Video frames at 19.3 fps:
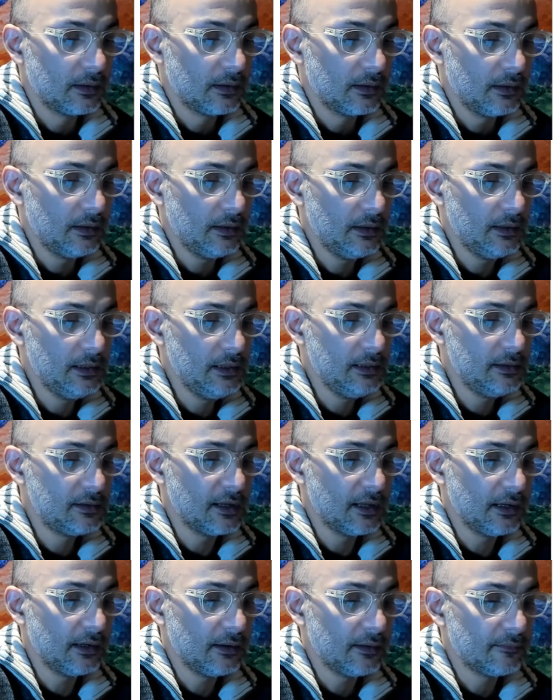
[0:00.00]

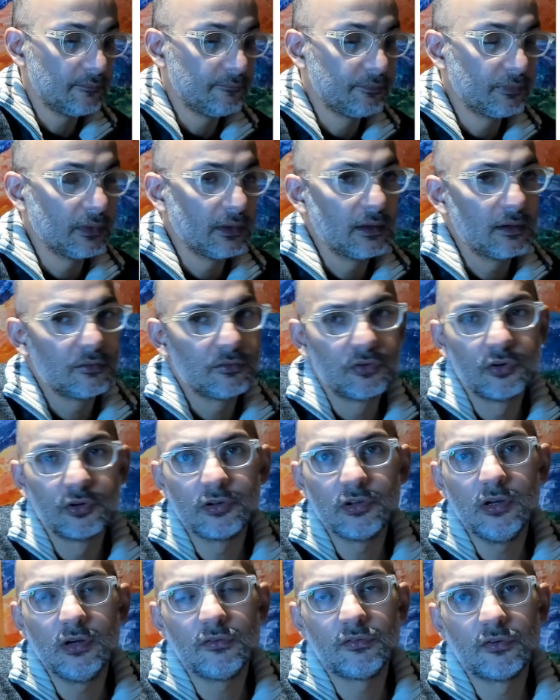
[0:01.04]
E10 for
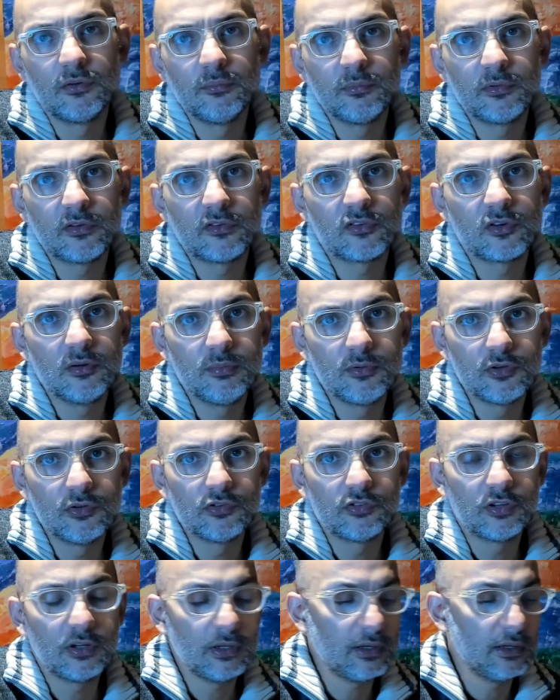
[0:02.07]
uniform
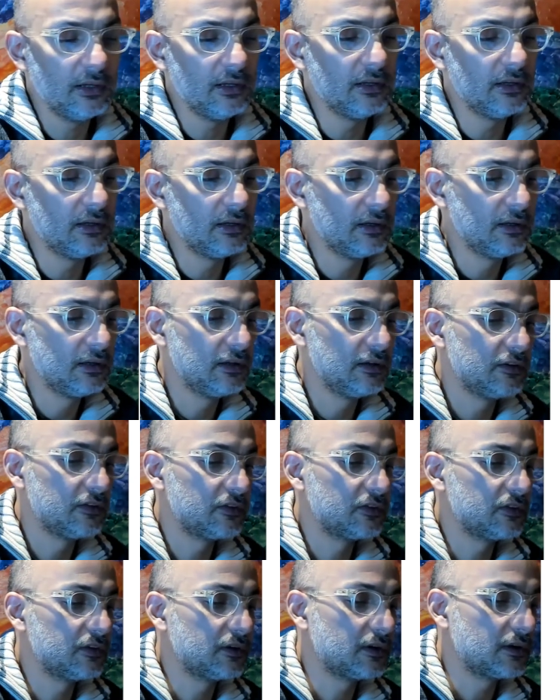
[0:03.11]
distribution
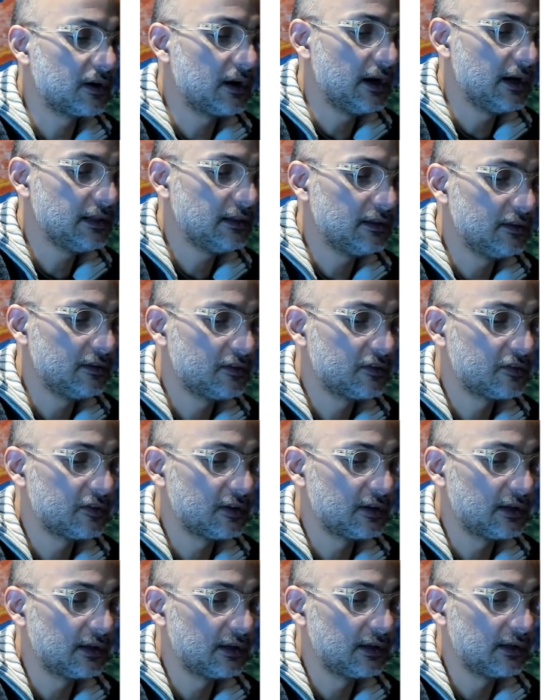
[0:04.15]
is, right, it's
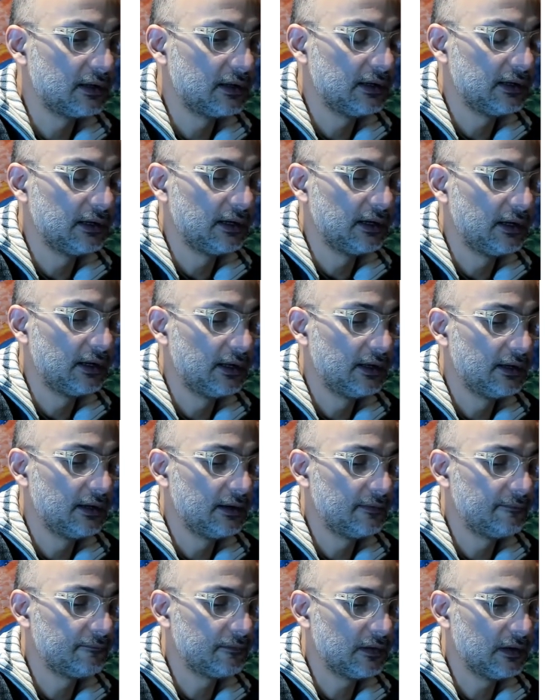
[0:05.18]

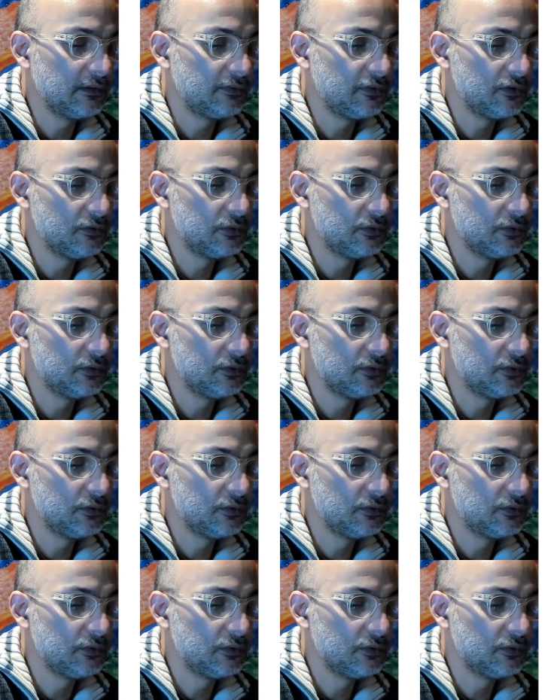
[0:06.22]
if you would